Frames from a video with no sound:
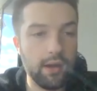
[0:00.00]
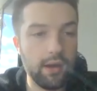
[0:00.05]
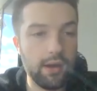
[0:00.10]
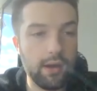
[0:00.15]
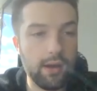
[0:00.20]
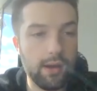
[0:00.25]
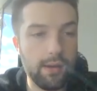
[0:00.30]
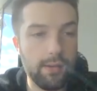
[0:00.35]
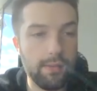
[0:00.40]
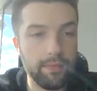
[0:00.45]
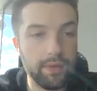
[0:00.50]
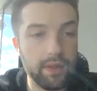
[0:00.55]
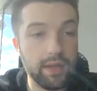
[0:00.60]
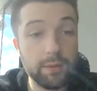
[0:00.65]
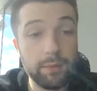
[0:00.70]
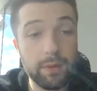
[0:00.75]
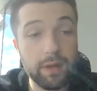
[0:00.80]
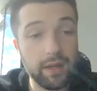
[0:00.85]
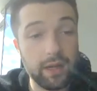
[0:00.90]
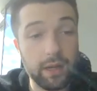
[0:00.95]
Um,
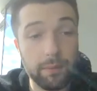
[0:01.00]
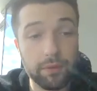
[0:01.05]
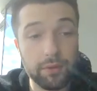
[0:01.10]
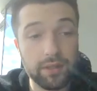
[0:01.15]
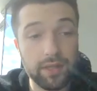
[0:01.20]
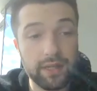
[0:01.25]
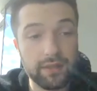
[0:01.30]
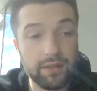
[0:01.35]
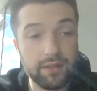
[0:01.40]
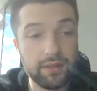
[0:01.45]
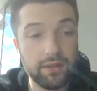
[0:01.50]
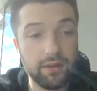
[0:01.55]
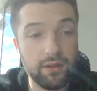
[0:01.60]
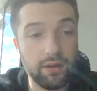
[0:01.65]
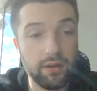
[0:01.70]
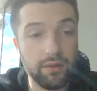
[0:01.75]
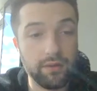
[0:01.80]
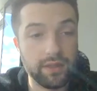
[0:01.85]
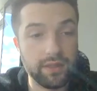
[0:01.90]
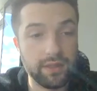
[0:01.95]
it's been a couple days,
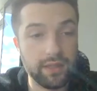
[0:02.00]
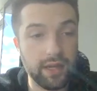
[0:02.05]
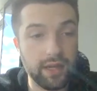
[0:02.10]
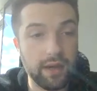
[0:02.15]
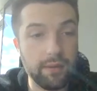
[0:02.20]
obviously.